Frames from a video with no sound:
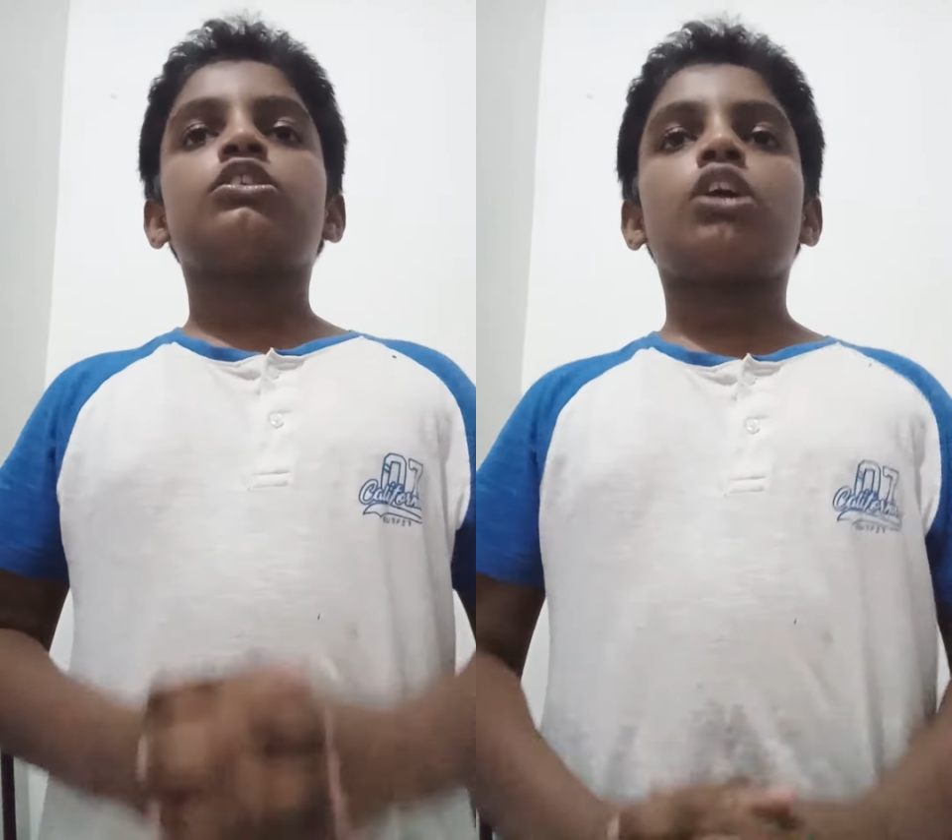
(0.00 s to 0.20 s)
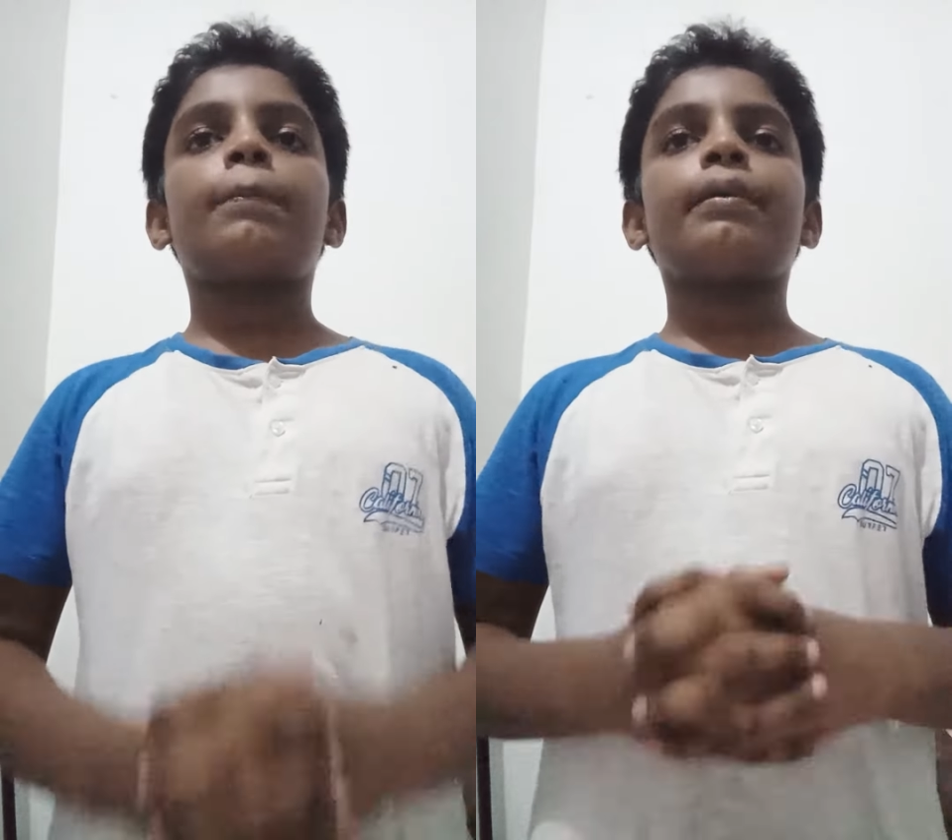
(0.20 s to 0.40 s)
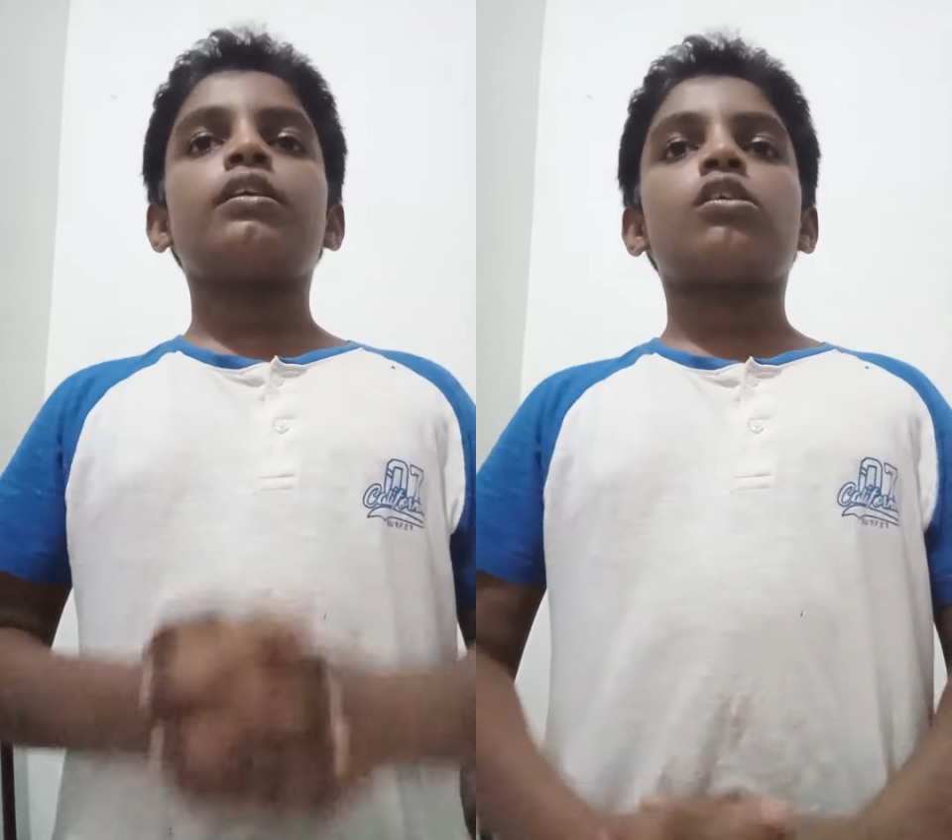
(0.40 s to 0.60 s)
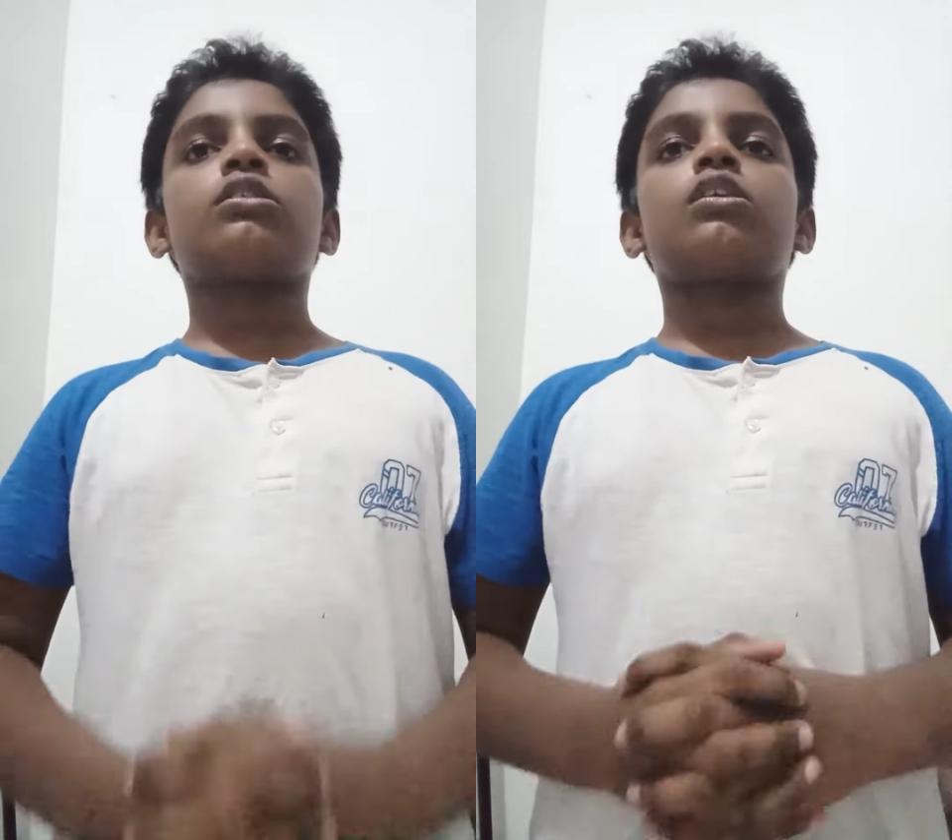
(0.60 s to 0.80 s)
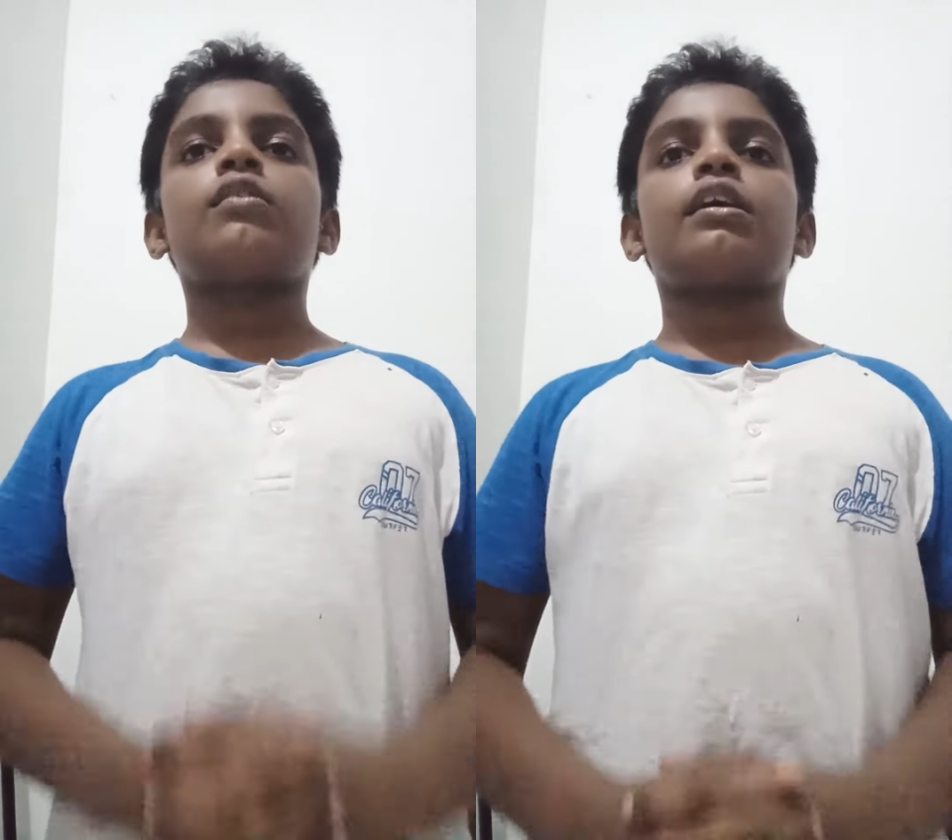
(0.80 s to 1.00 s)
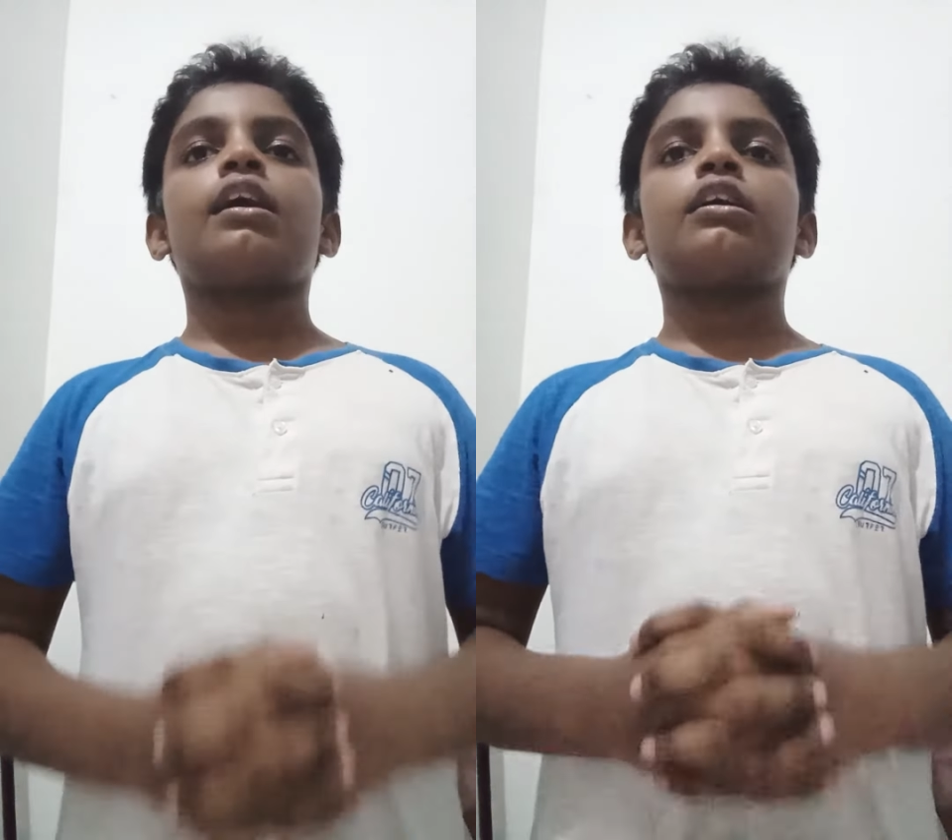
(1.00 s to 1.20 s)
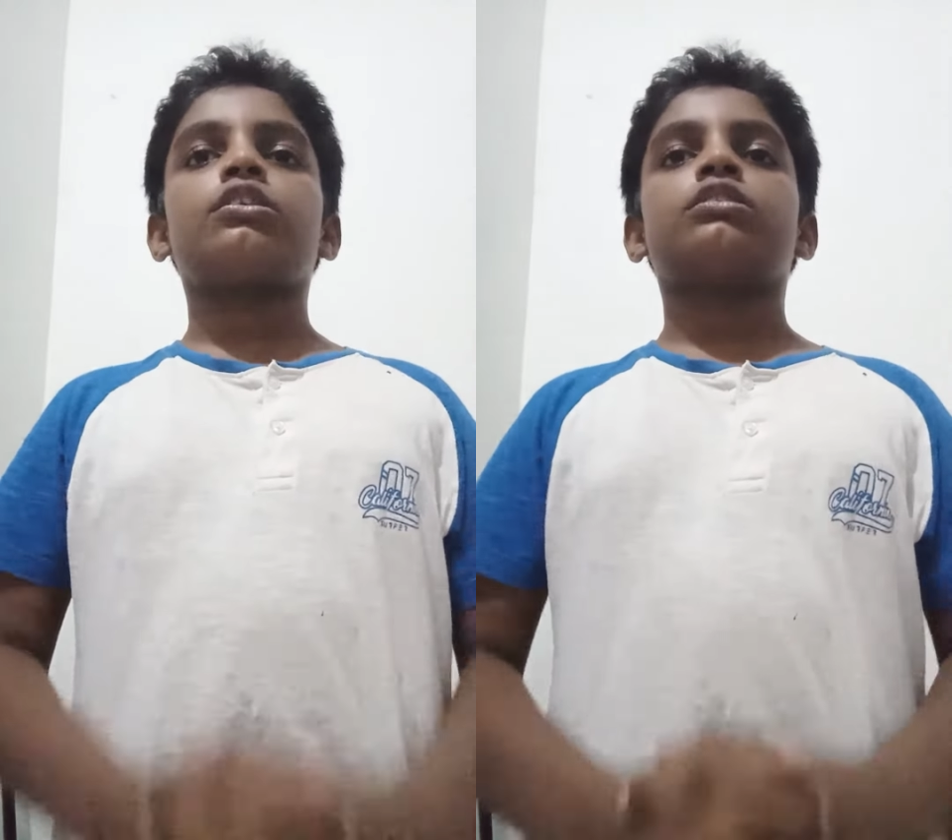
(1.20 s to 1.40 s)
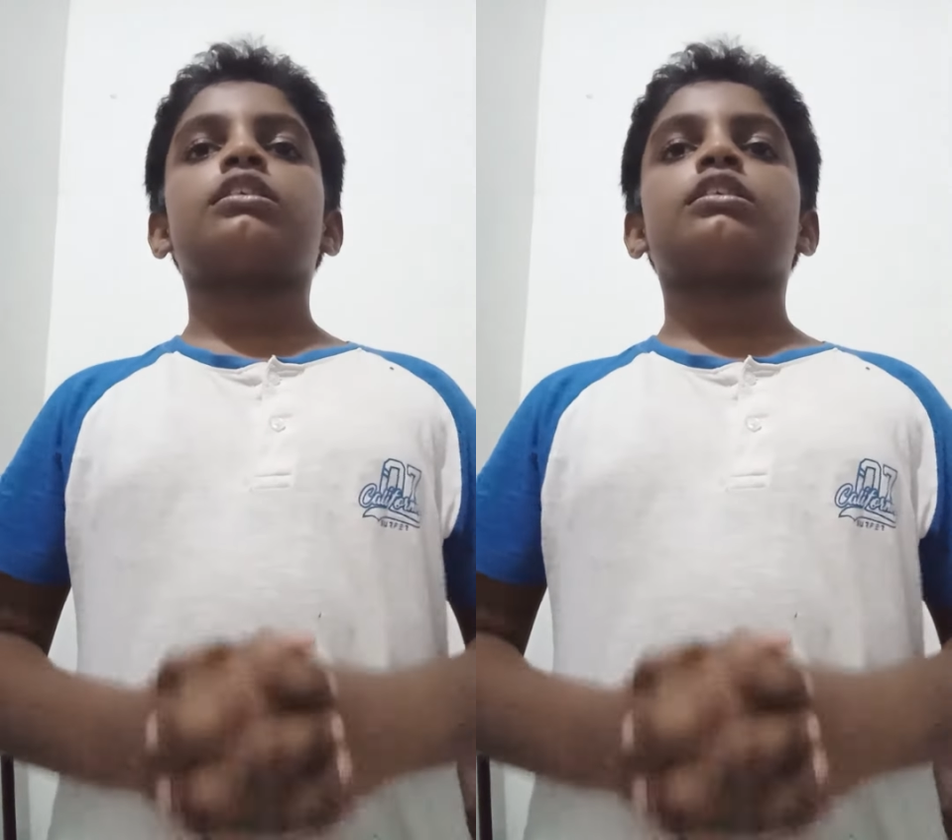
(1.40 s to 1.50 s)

Chop it all the way, I use